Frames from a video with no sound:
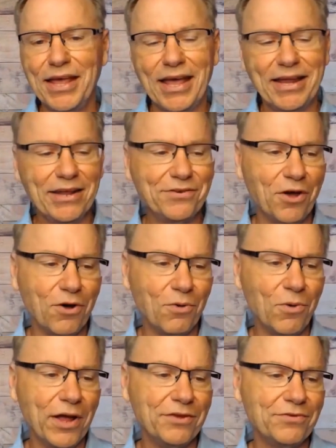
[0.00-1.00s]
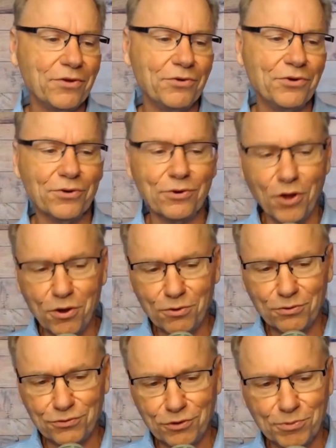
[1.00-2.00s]
and as always, on your
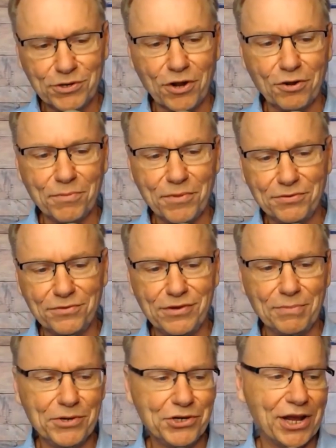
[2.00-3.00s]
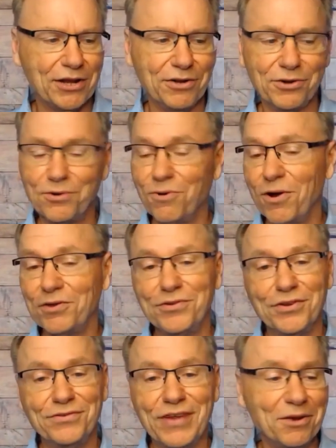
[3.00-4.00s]
local Super Talk Mississippi channel across
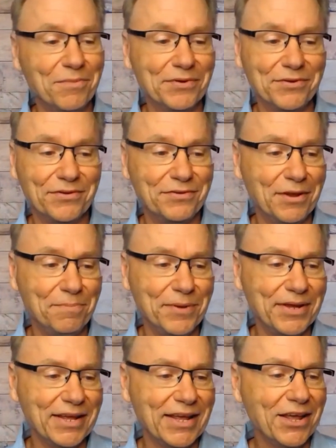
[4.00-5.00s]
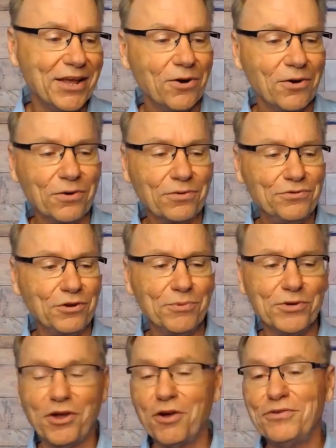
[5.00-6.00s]
the state of Mississippi, or on
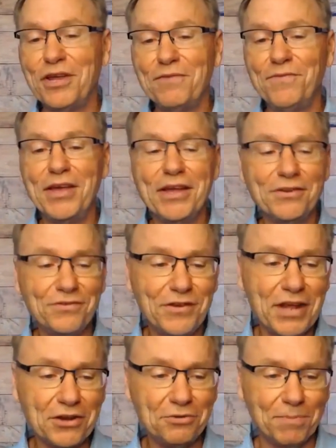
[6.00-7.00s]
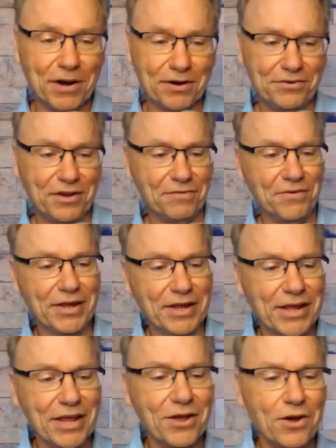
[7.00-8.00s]
Super Talk TV at C Spire TV,
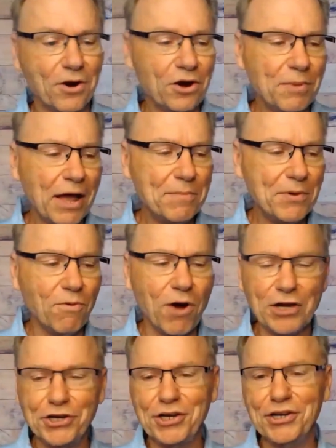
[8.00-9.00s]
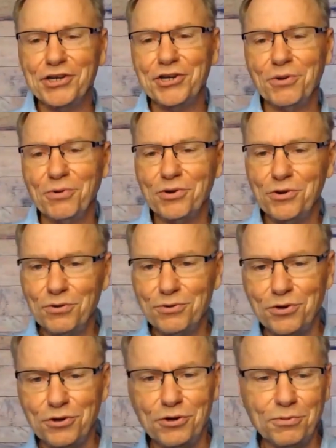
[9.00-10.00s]
or you might be watching the show on
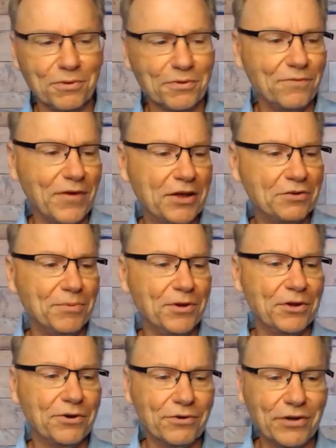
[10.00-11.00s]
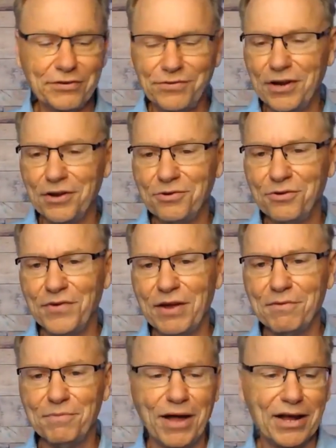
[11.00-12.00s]
YouTube or Facebook or listening on your
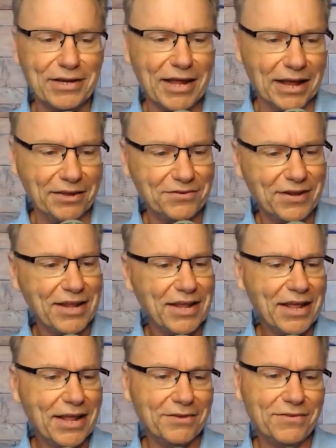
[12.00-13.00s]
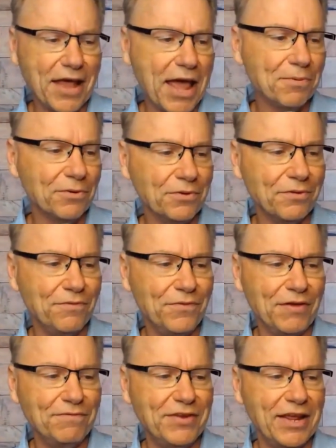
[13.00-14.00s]
favorite podcast. It's April the
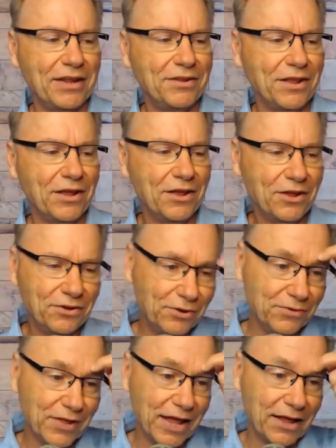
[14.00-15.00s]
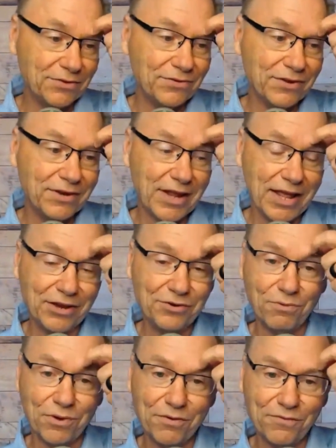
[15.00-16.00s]
15th,
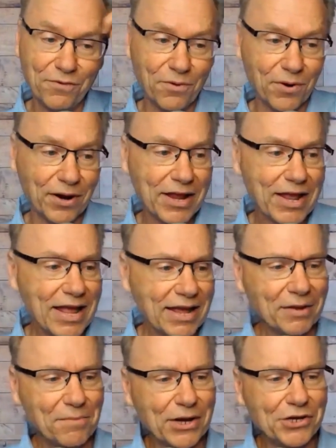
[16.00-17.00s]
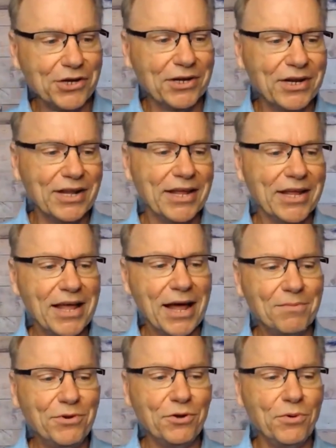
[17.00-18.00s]
2024. As I mentioned, uh,
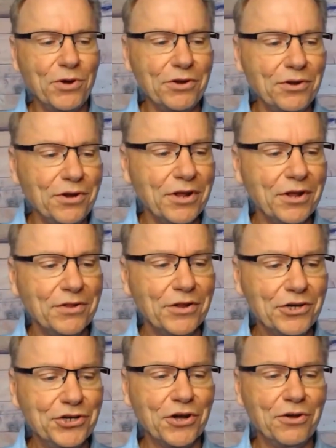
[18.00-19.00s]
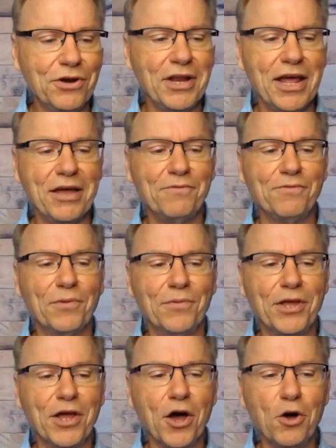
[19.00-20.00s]
I'm doing the show today from
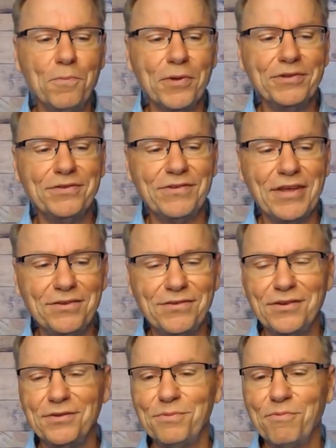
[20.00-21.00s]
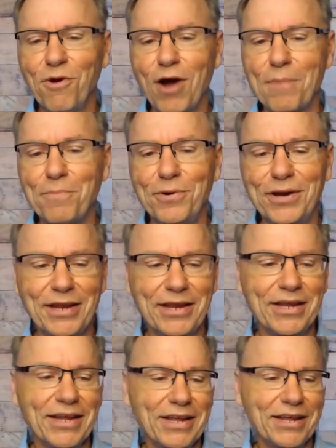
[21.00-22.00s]
the open seasons
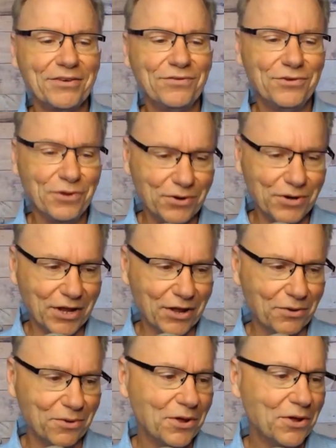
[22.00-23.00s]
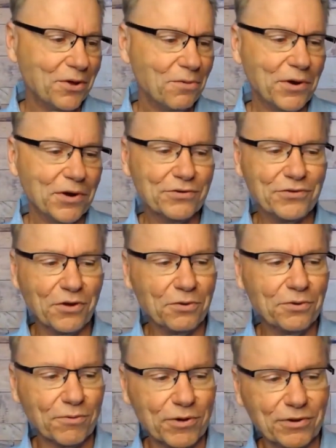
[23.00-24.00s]
property studio we are so
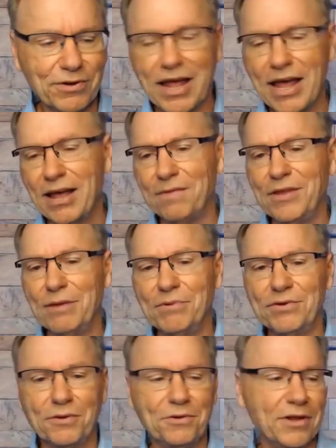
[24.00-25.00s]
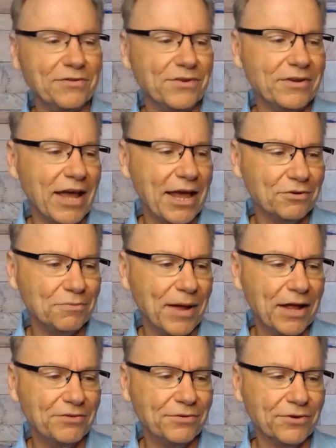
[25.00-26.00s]
thrilled to have them as a, as a title
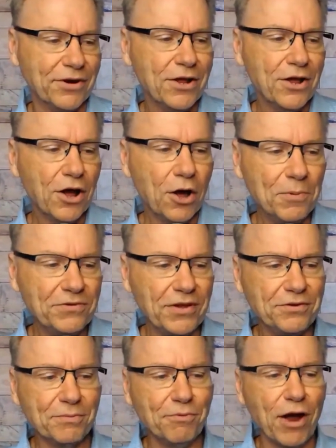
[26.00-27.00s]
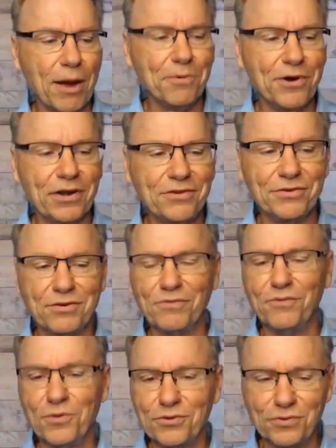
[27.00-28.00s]
sponsor. Open Season Properties is a
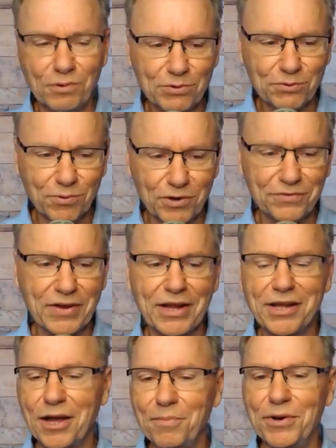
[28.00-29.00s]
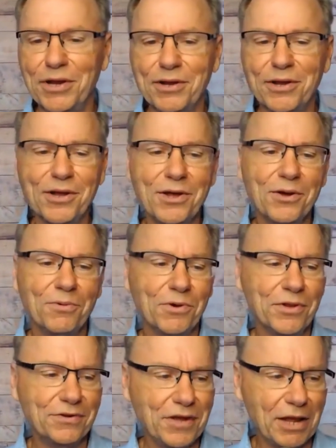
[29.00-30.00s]
full service real estate company
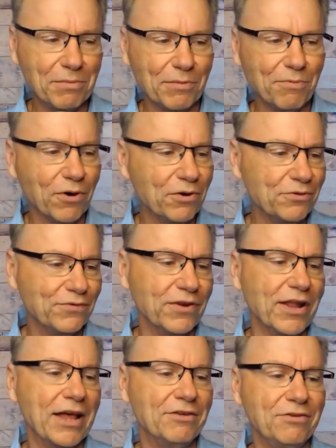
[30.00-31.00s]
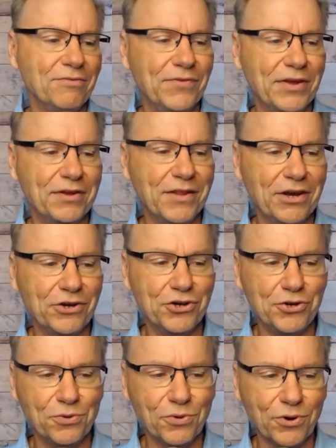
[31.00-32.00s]
with a team approach philosophy that
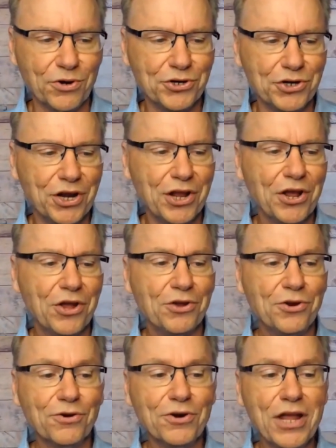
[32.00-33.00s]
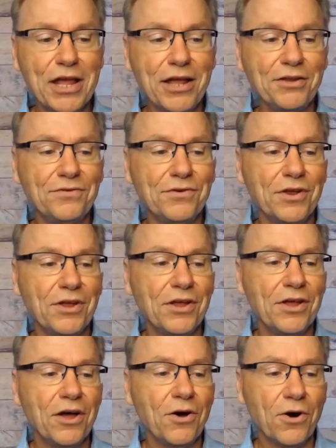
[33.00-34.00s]
ensures your needs
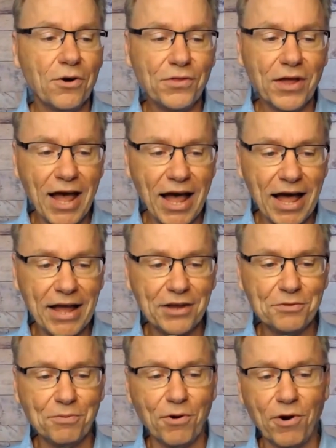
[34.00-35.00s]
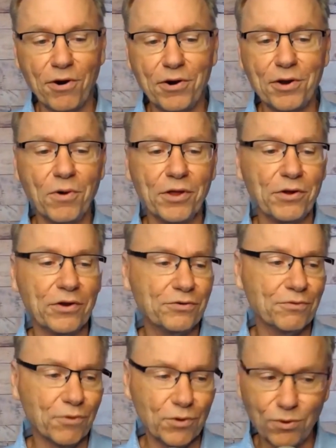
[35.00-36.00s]
are the highest priority, whether
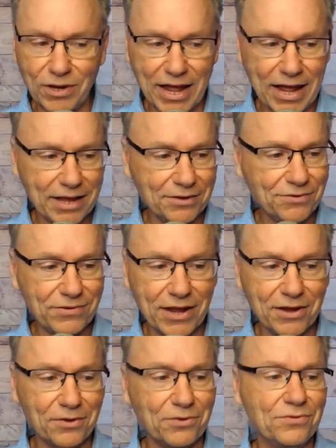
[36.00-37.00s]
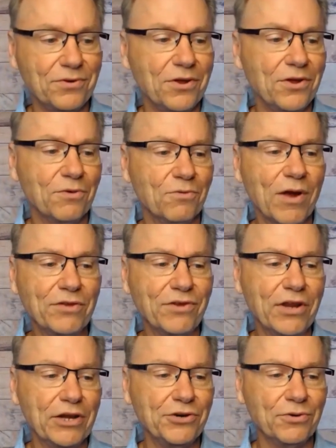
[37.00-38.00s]
it's rural land sales,
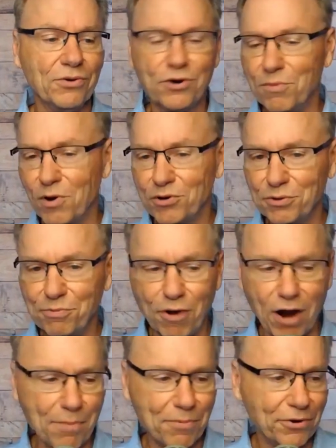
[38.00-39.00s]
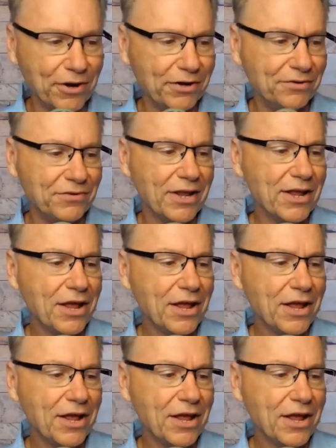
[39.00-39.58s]
residential, or commercial properties.